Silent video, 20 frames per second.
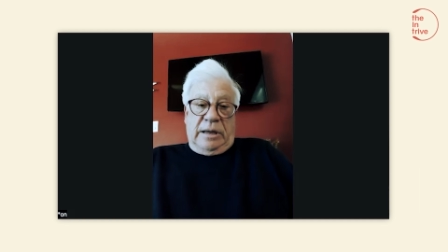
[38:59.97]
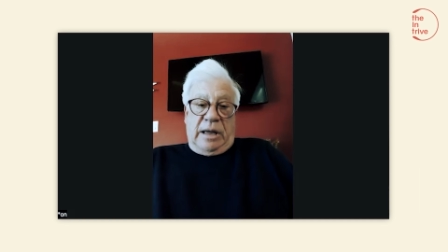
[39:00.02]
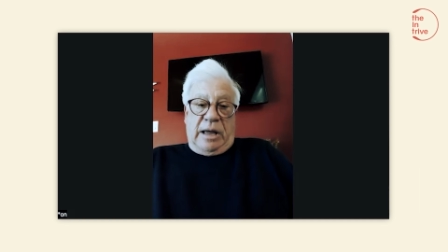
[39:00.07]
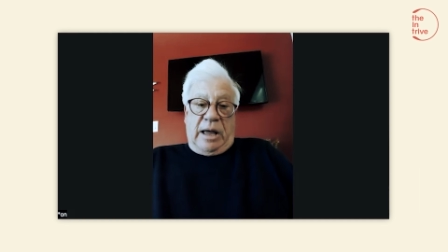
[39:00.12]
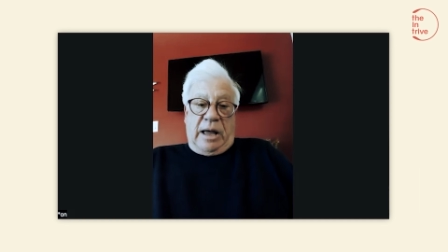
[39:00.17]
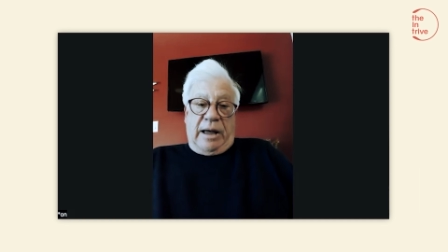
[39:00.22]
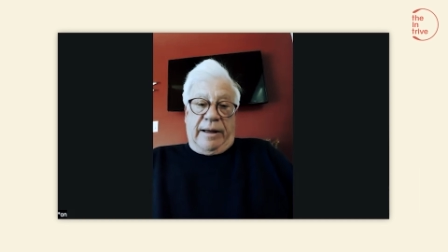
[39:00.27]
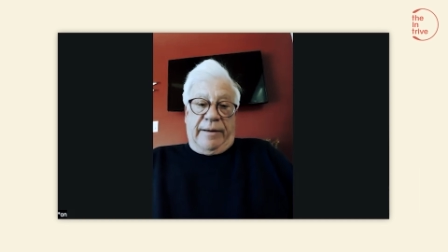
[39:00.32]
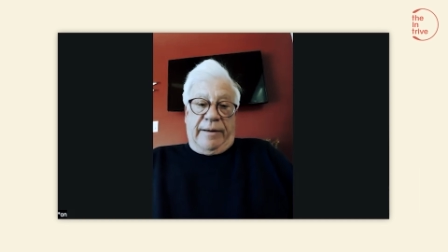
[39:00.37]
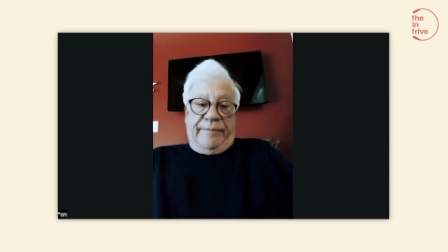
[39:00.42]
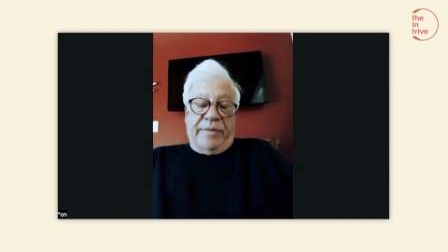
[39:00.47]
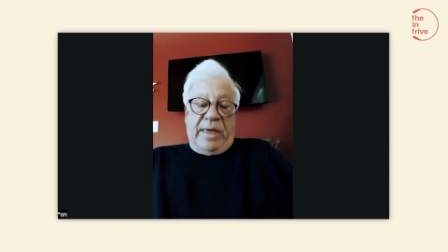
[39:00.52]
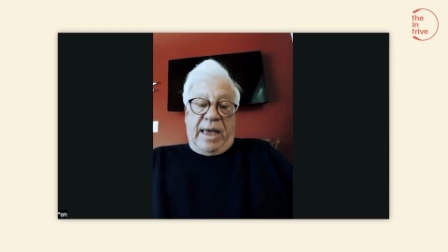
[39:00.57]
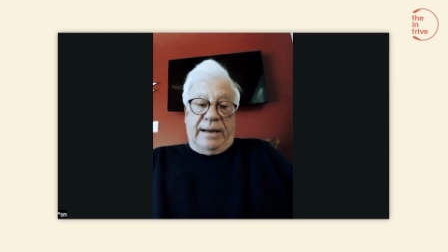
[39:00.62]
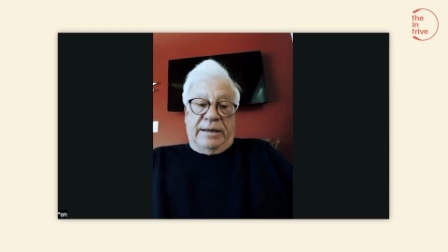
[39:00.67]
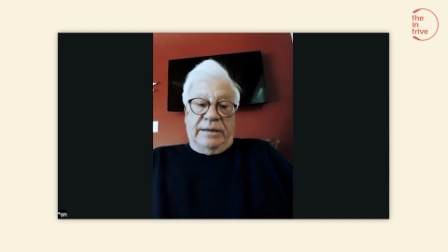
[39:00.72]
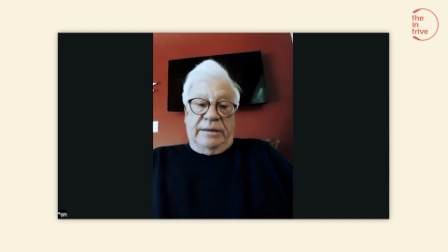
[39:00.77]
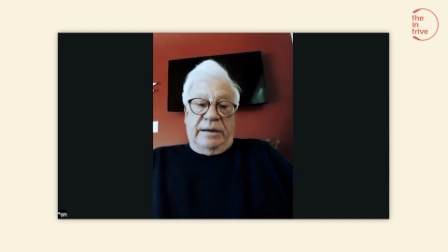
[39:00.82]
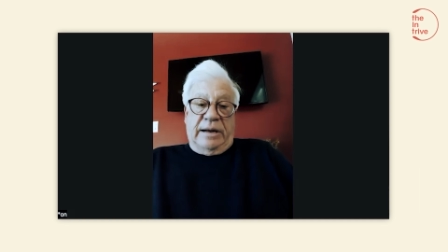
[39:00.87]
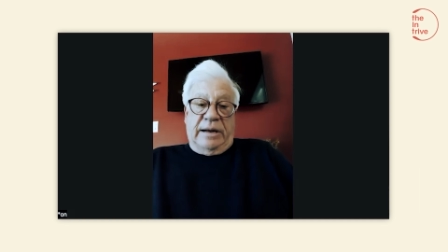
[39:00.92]

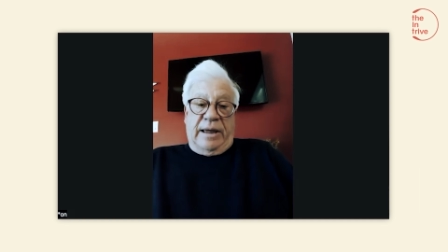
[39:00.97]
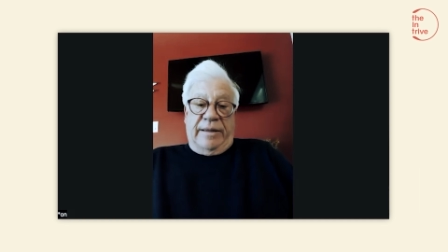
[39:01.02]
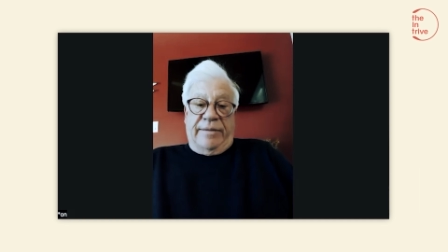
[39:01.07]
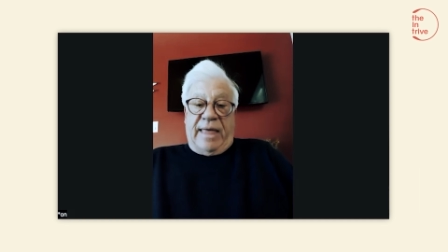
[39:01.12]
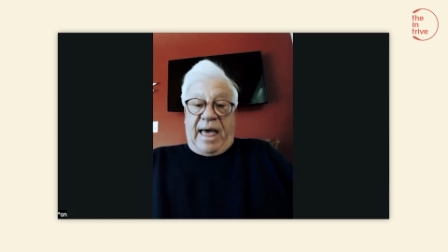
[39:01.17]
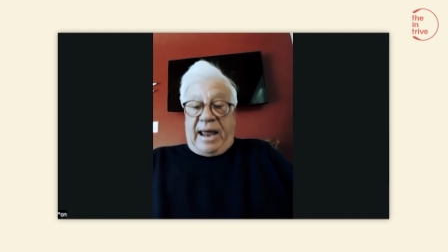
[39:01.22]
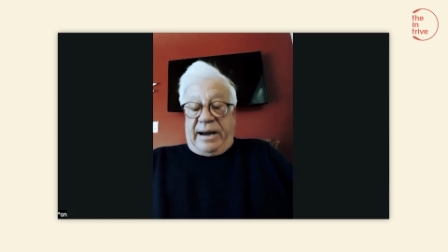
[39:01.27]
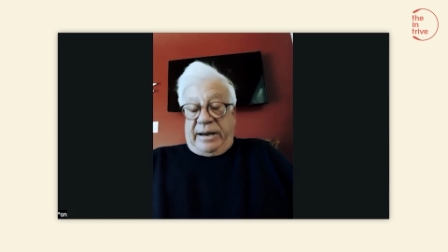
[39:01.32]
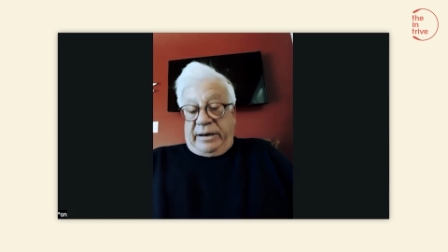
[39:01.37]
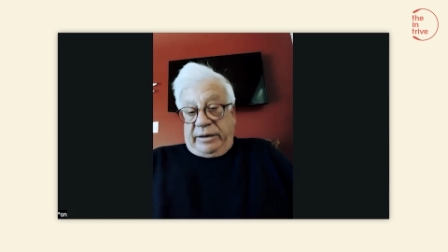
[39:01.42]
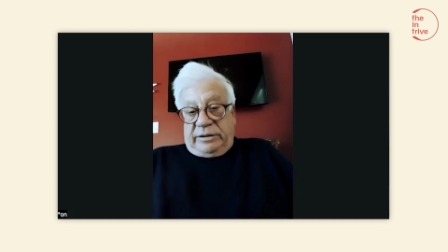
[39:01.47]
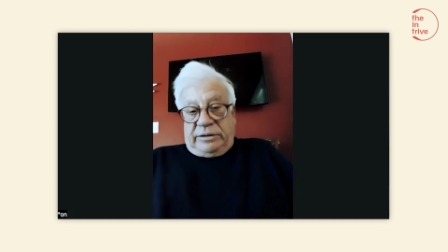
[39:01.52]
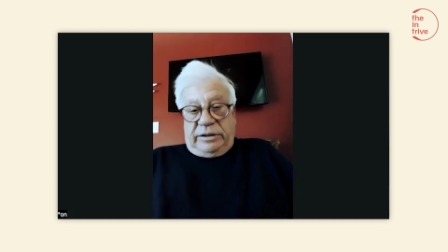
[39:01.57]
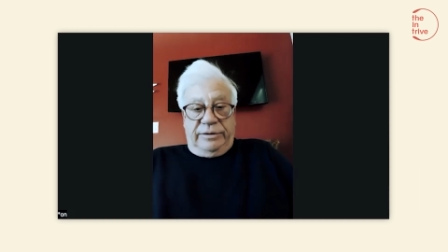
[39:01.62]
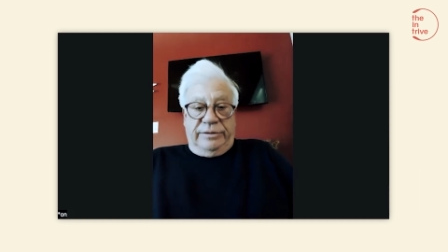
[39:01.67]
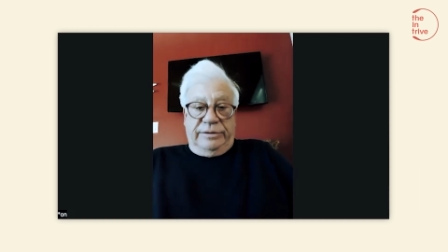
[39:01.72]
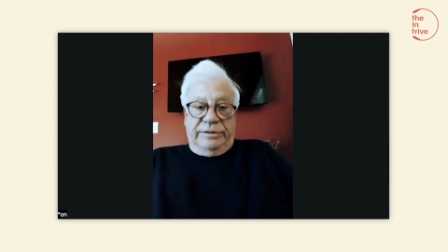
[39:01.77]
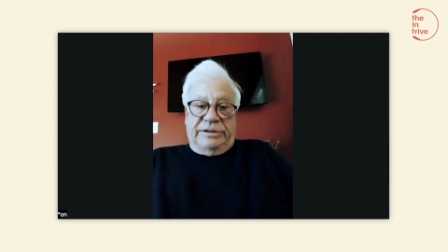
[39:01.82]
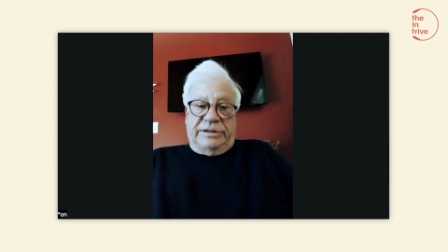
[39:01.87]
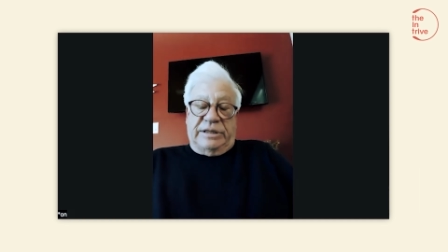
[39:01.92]
And that
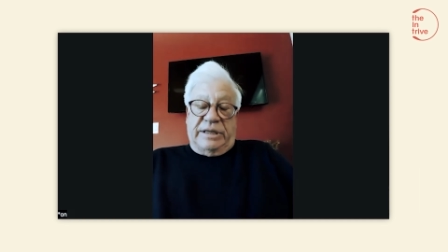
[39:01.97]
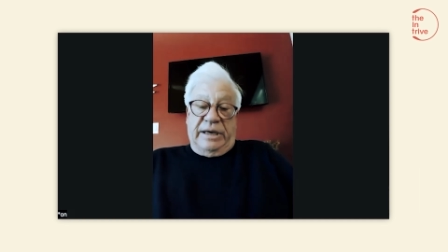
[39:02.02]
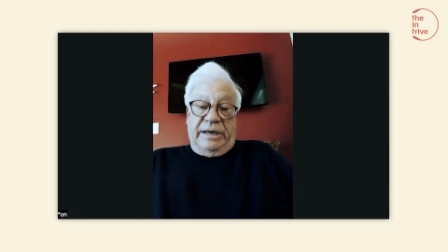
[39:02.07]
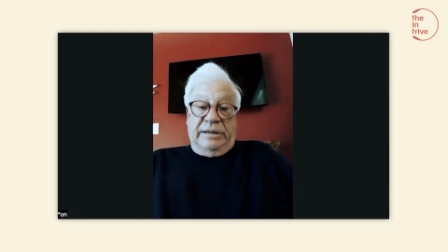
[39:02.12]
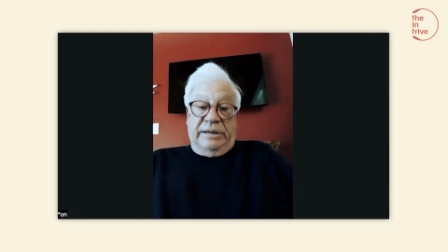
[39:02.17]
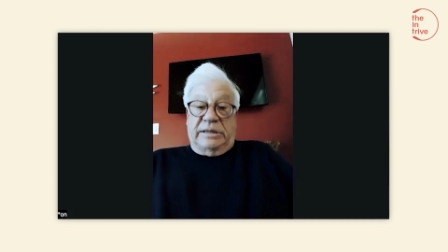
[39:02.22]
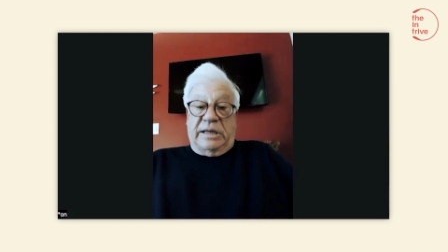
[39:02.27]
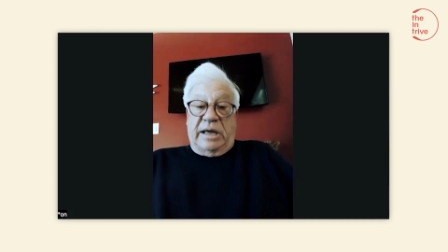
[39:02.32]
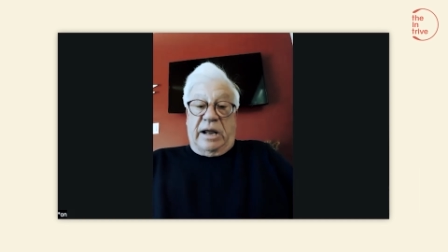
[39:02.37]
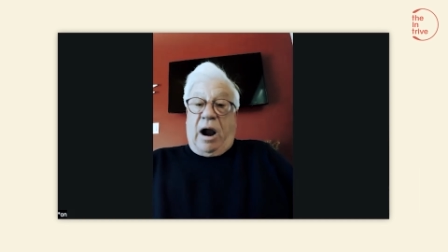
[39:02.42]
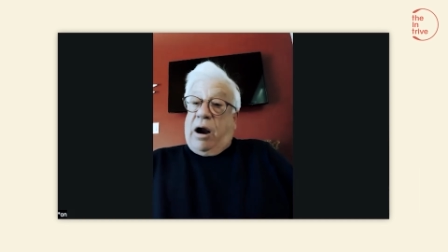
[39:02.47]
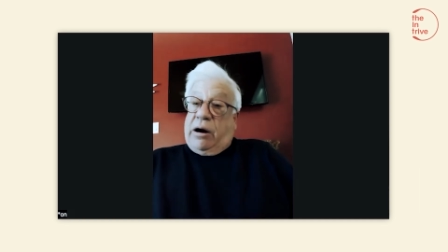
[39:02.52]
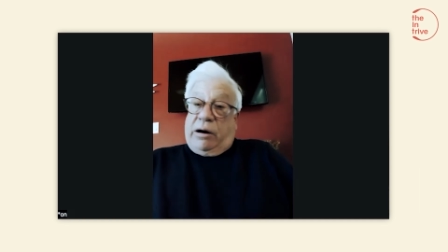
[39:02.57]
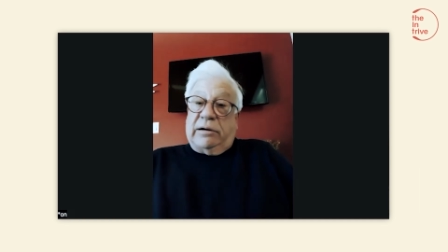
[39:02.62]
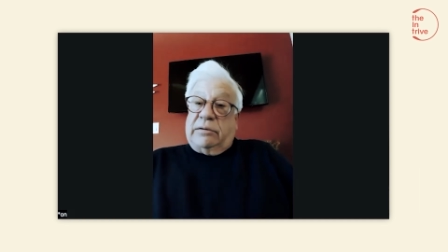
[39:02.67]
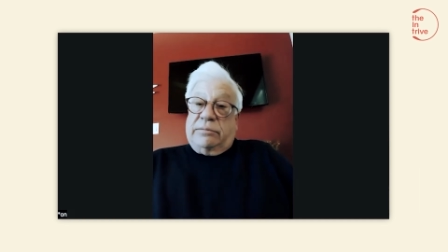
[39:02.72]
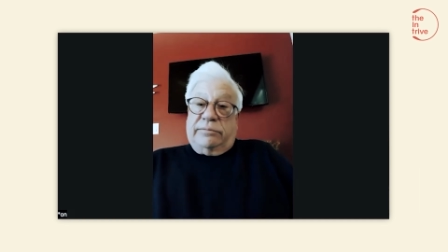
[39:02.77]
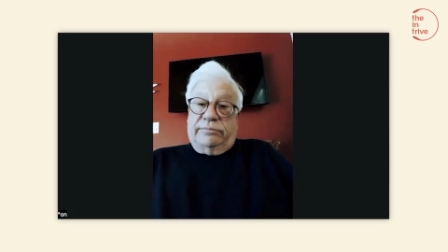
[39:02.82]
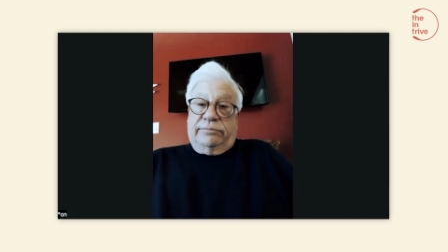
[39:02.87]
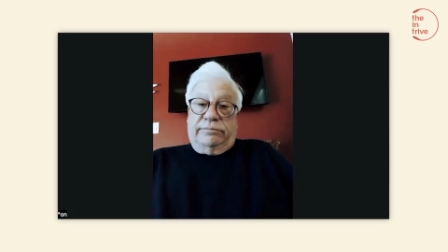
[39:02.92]
includes things that
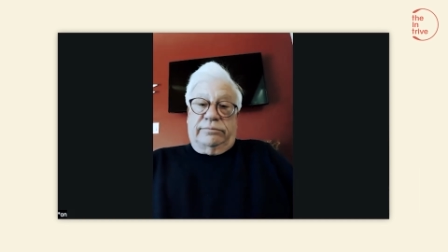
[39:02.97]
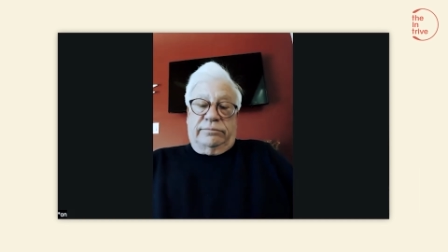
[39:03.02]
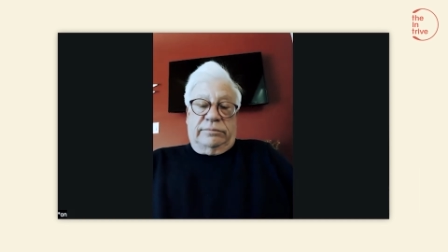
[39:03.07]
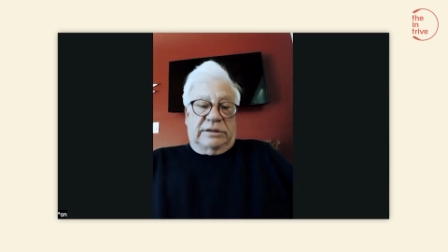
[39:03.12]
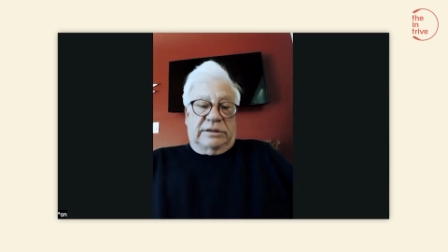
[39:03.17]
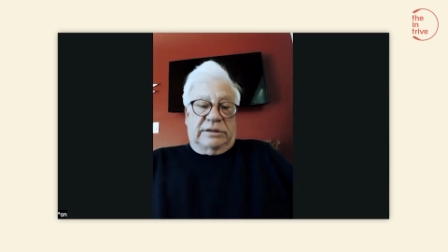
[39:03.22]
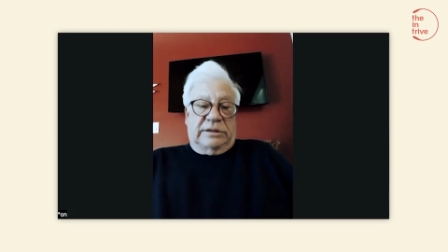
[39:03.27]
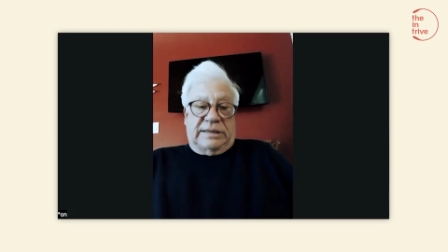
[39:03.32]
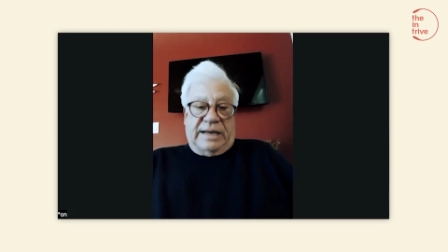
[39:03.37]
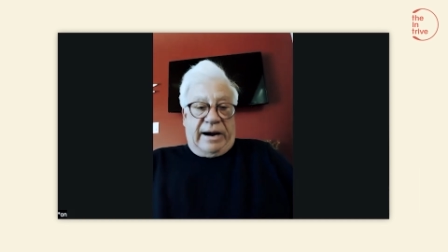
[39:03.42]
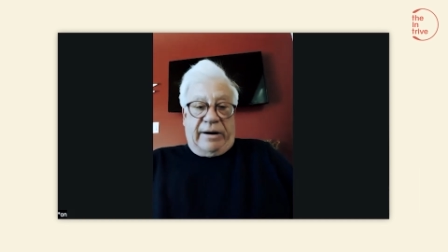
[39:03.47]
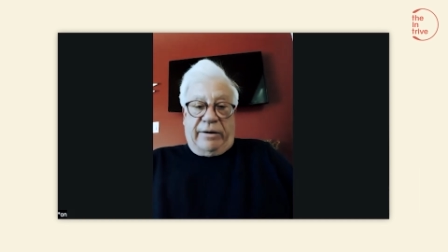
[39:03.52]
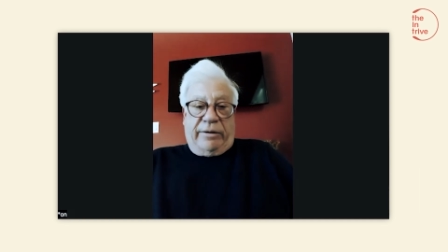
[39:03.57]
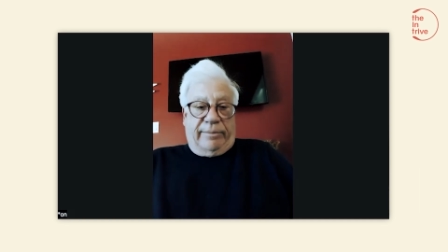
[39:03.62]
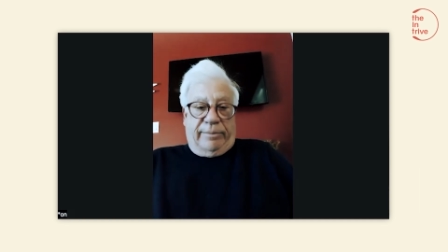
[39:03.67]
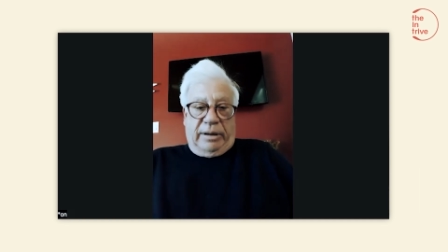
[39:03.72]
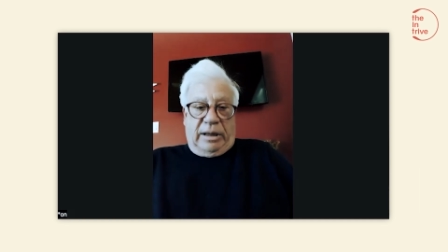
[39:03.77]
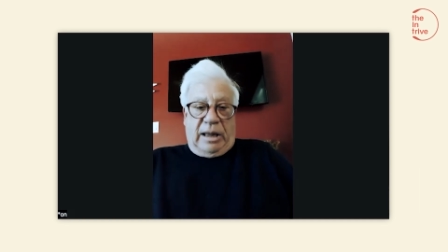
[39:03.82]
are terrible